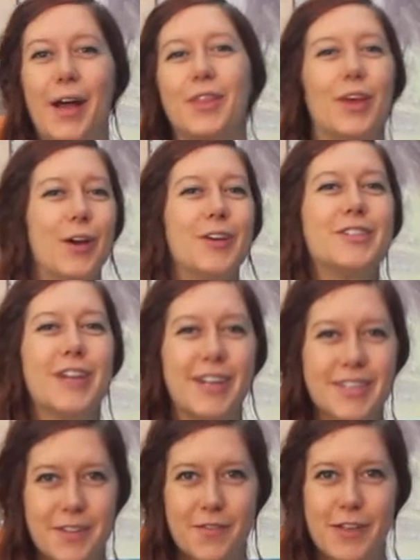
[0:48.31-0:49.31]
There are
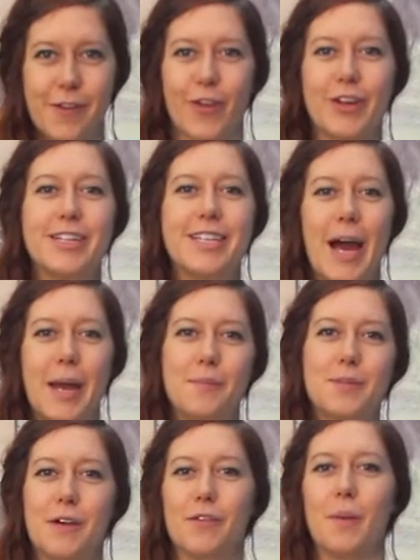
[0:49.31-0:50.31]
tons of different
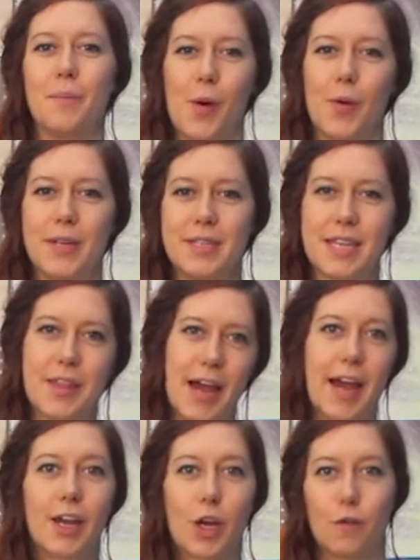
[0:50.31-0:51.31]
types of components
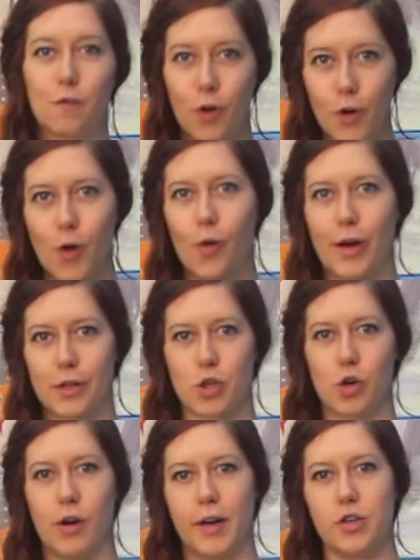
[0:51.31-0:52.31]
that convert
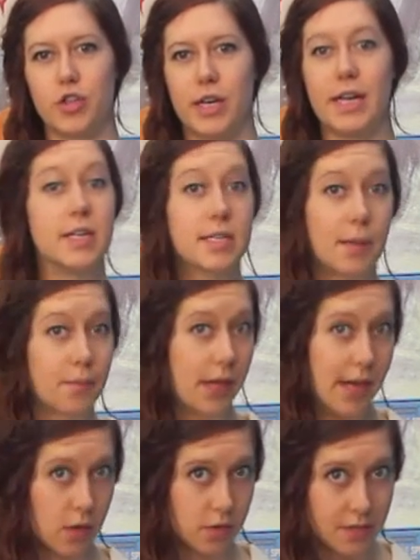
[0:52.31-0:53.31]
electrical energy into
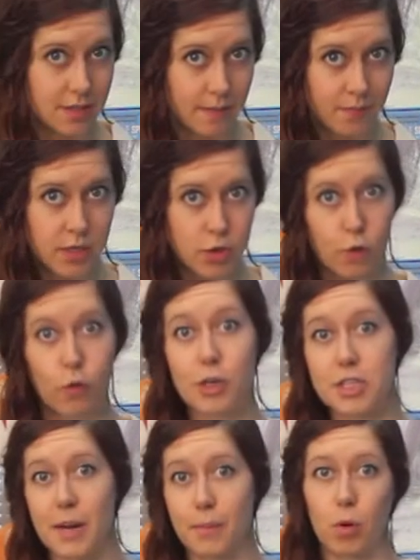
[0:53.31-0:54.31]
something else. So for
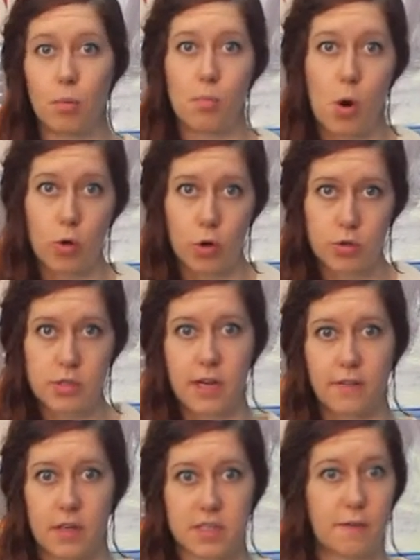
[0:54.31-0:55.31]
example, motors
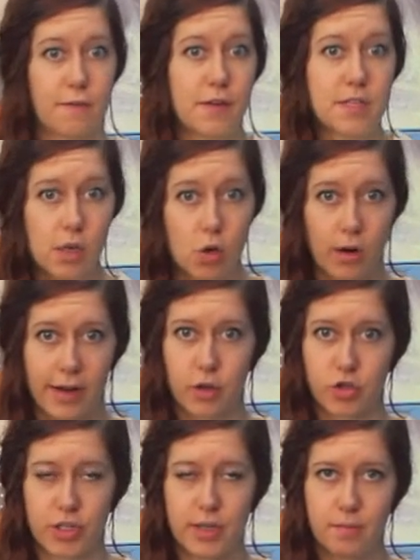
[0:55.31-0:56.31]
give us physical
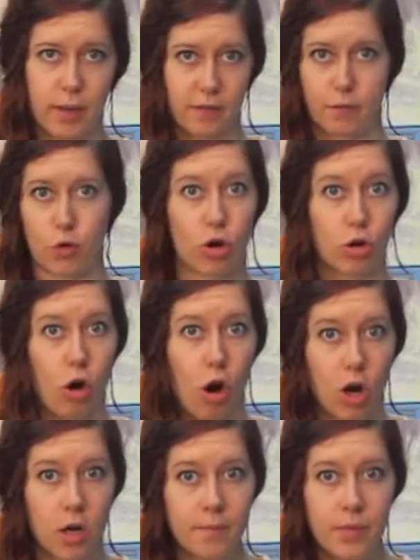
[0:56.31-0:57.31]
energy, like for our
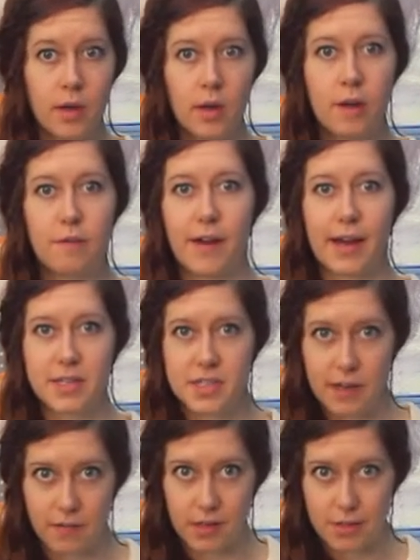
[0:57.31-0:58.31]
car,
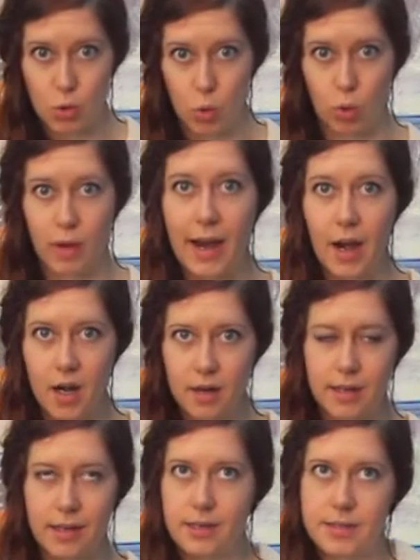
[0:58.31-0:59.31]
Fans give us cool
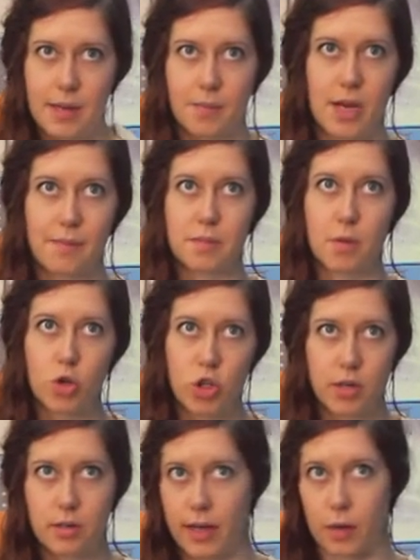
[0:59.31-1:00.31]
air and sometimes
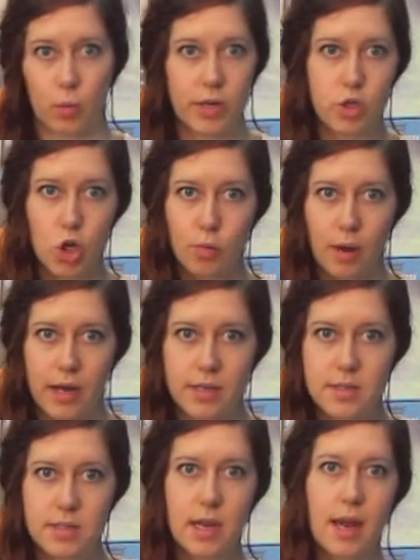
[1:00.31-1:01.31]
motion, like wind
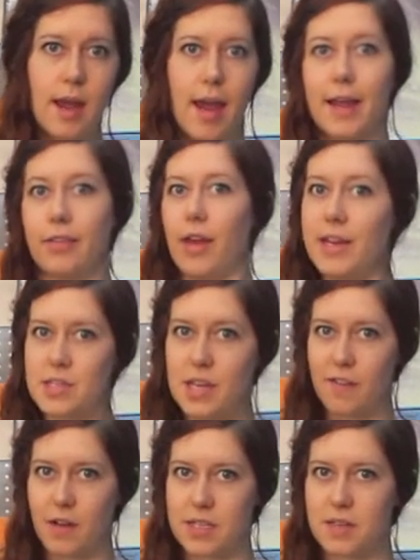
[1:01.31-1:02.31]
turbines, and lights
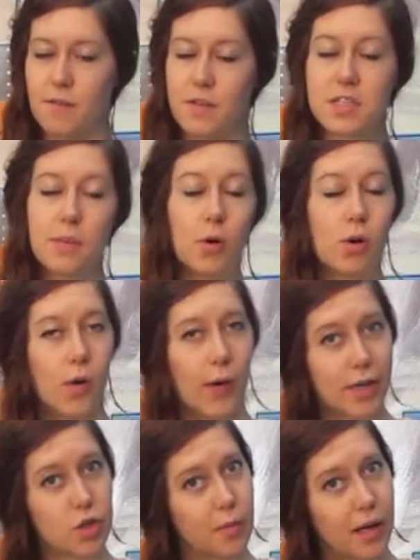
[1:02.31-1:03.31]
give us visible
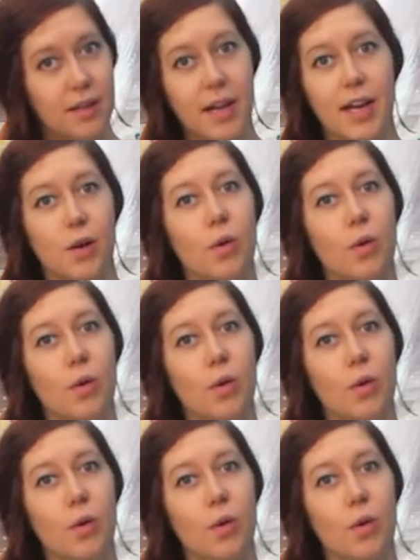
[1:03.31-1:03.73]
electromagnetic